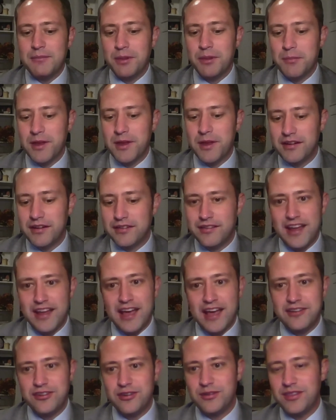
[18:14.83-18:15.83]
implemented a
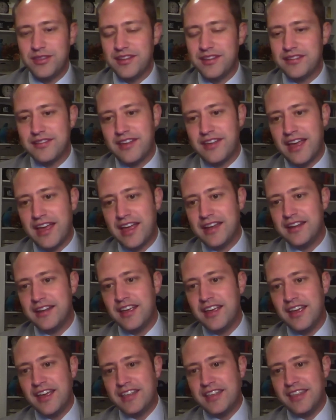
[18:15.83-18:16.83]
statute that said
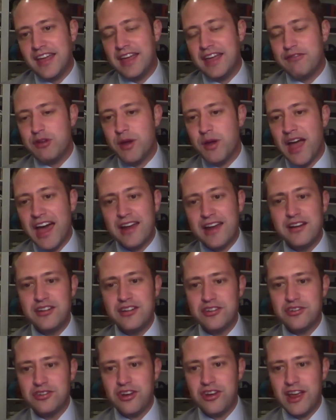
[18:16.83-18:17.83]
that if you
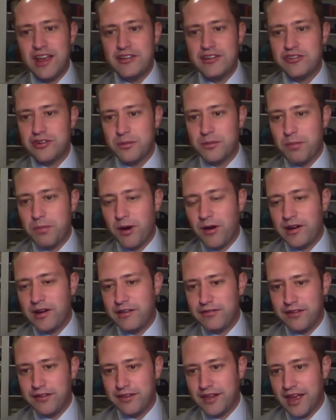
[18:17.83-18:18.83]
hadn't changed your party
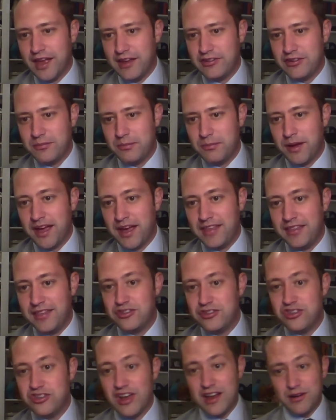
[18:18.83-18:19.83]
affiliation by
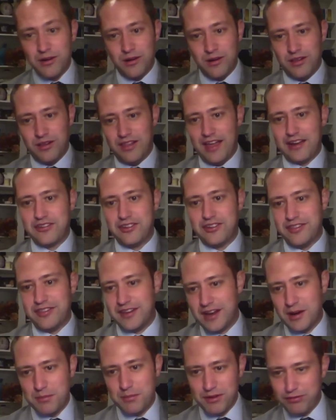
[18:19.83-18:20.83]
the general election,
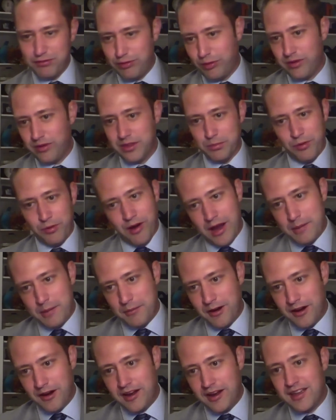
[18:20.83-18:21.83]
the year before the
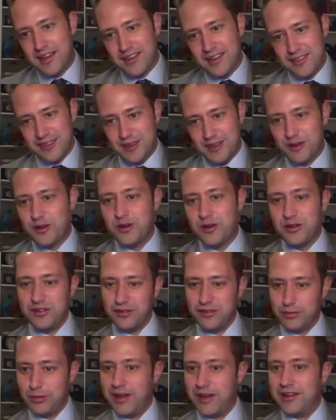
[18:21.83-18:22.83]
primary, that you
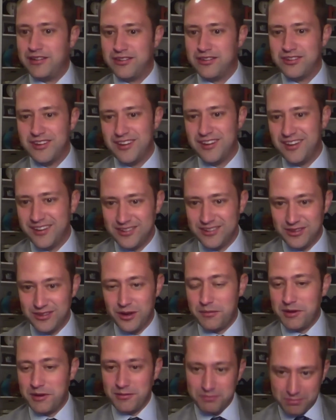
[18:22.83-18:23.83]
couldn't switch.
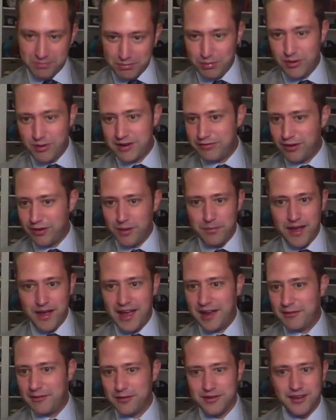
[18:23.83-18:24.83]
So, I mean, pretty far
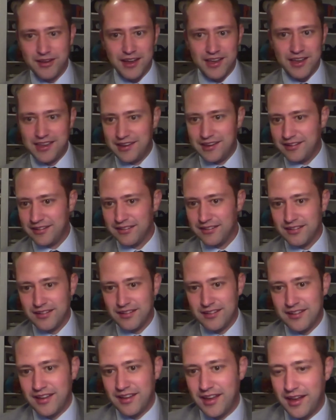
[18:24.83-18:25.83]
back, we're talking
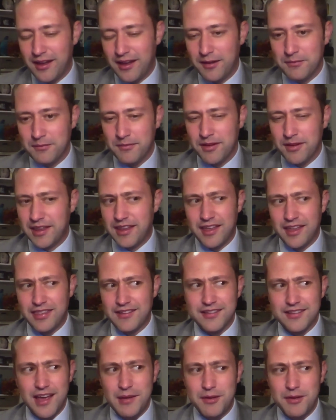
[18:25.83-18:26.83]
at
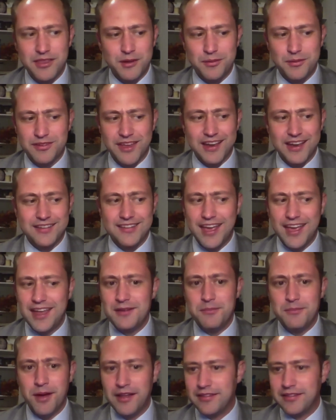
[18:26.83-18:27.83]
the time, I think it was like
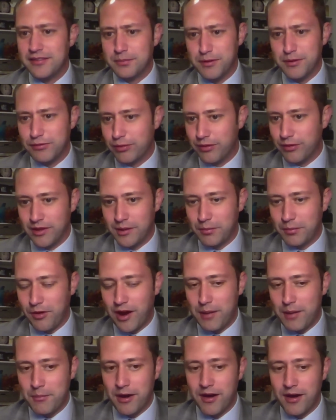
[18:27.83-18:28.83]
10 months before their
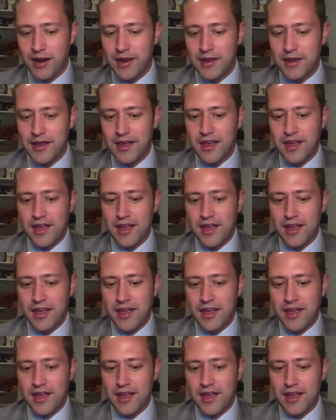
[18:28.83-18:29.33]
primary.